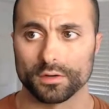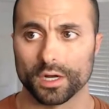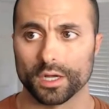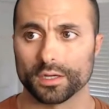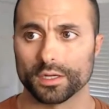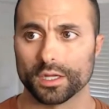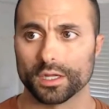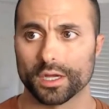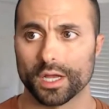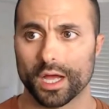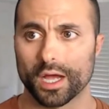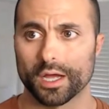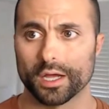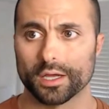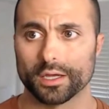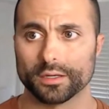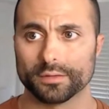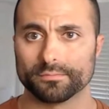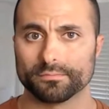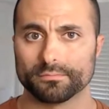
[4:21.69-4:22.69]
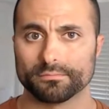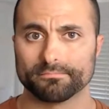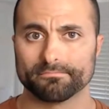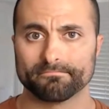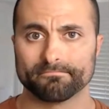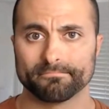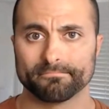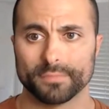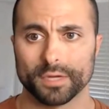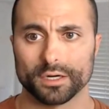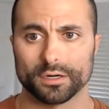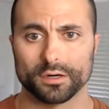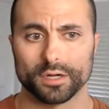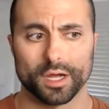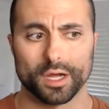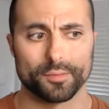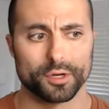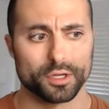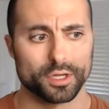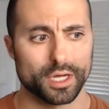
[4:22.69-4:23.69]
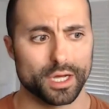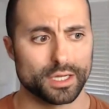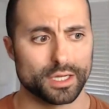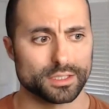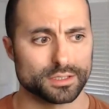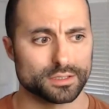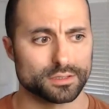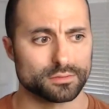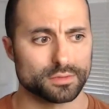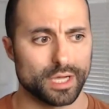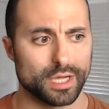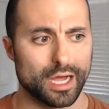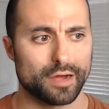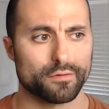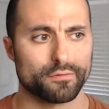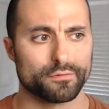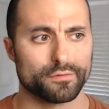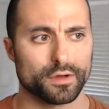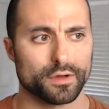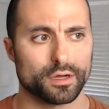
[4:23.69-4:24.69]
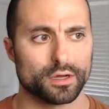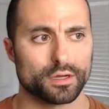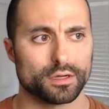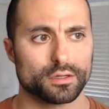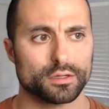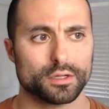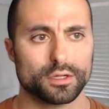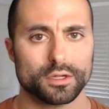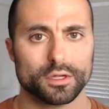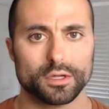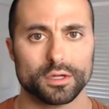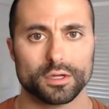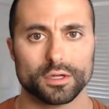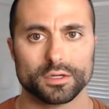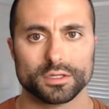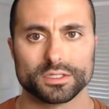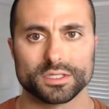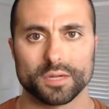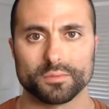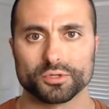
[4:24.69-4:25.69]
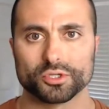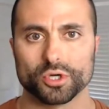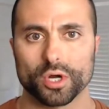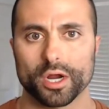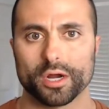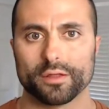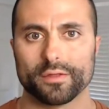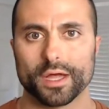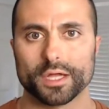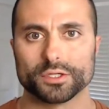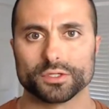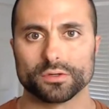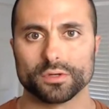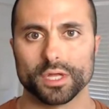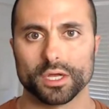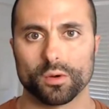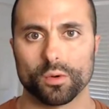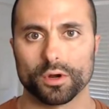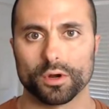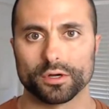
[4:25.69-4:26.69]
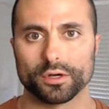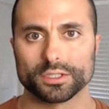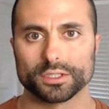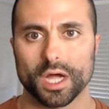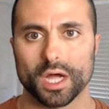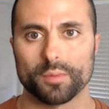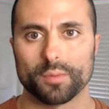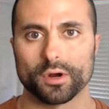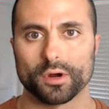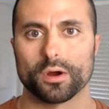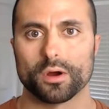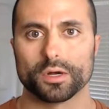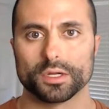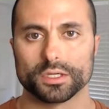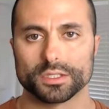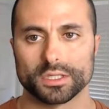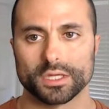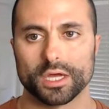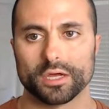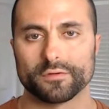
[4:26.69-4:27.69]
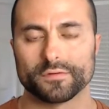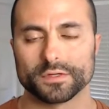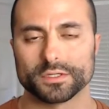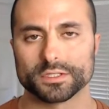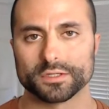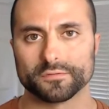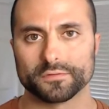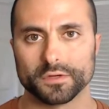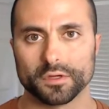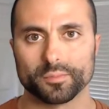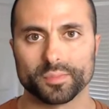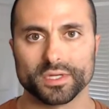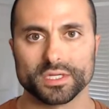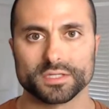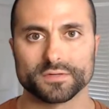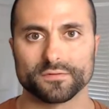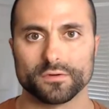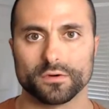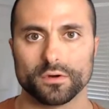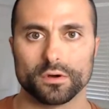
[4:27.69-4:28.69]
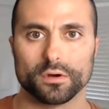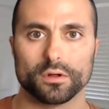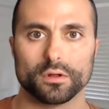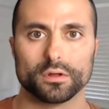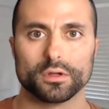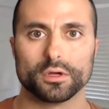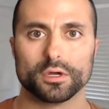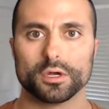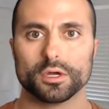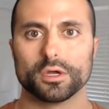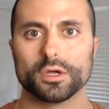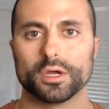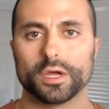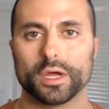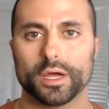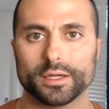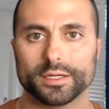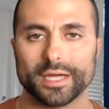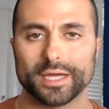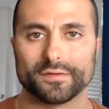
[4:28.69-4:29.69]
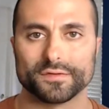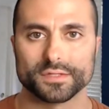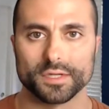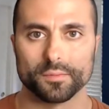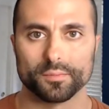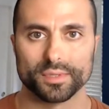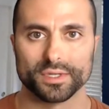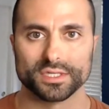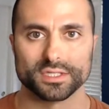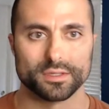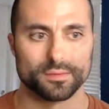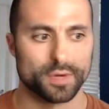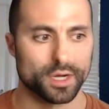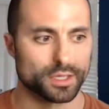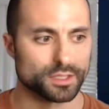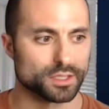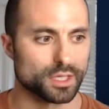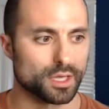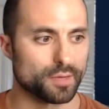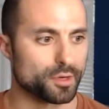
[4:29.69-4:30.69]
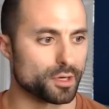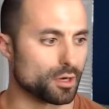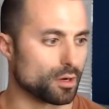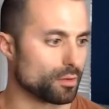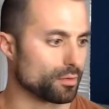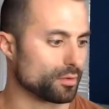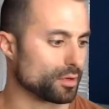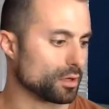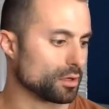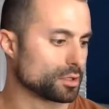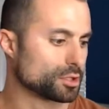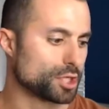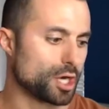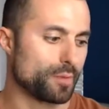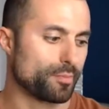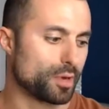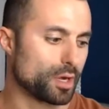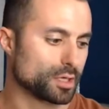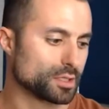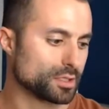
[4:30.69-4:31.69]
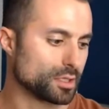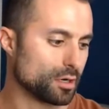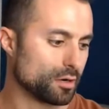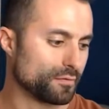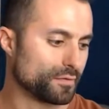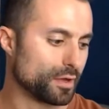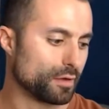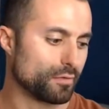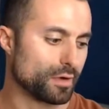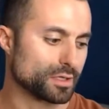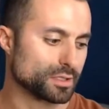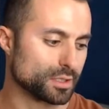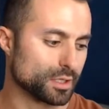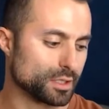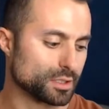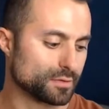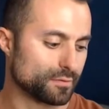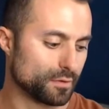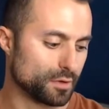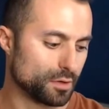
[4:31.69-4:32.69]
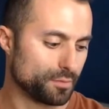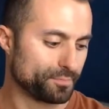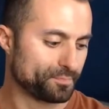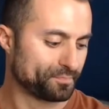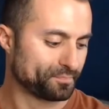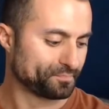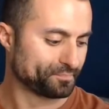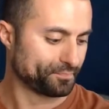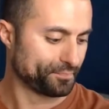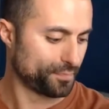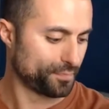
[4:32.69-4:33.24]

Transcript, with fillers: Right? Like I I don't know how many of you guys have uh, some strain of that too. Like one of your top priorities in life is to feel peaceful and have some peace of mind. Let me know in the chat box there if that resonates for you.